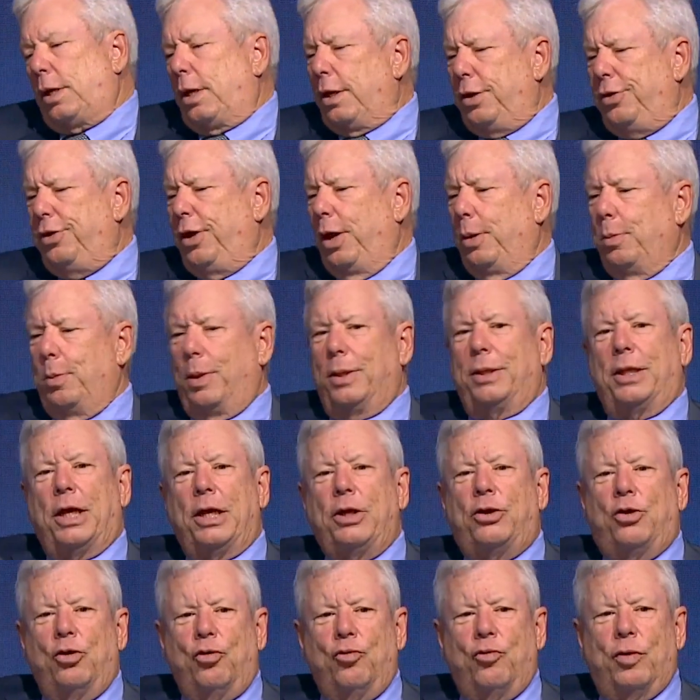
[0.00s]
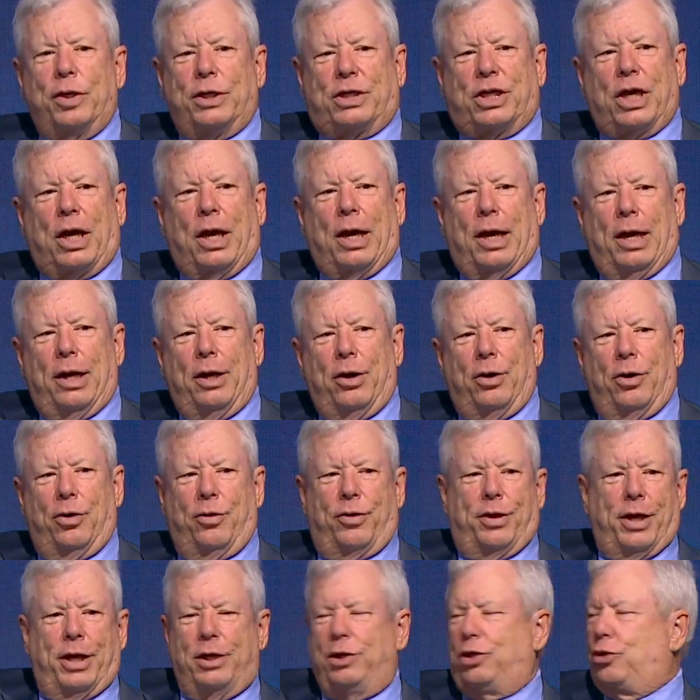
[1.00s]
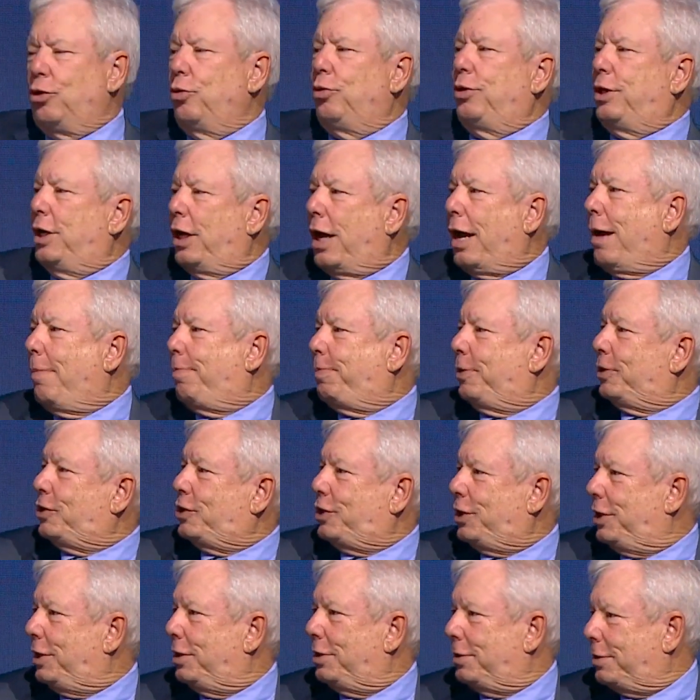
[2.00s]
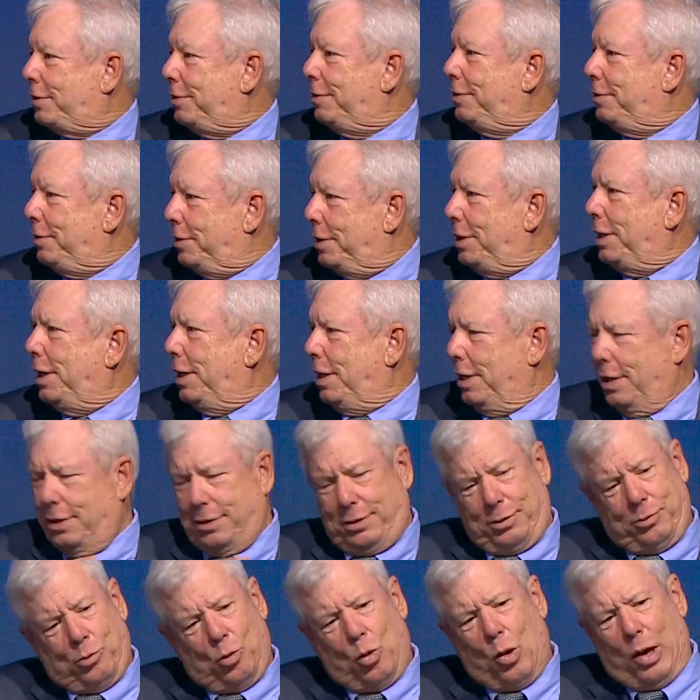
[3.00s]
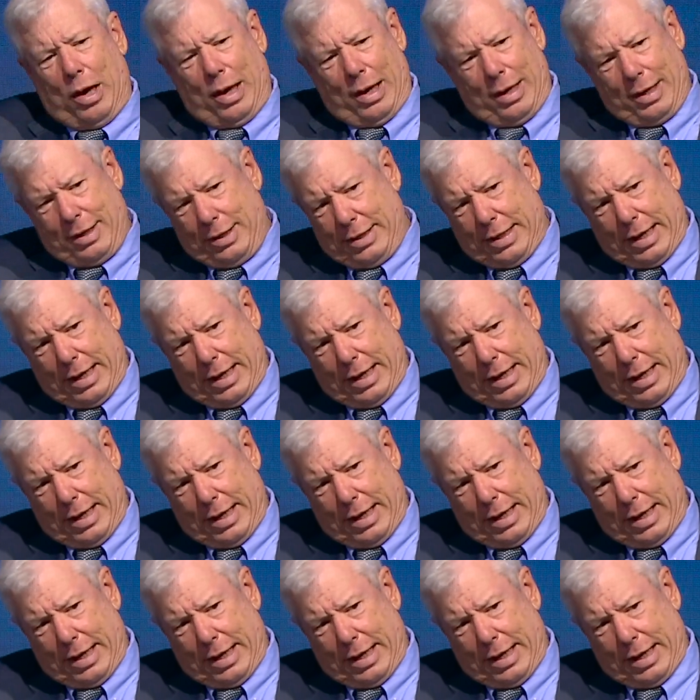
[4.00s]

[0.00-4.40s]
then when they do retire, they do the opposite and wind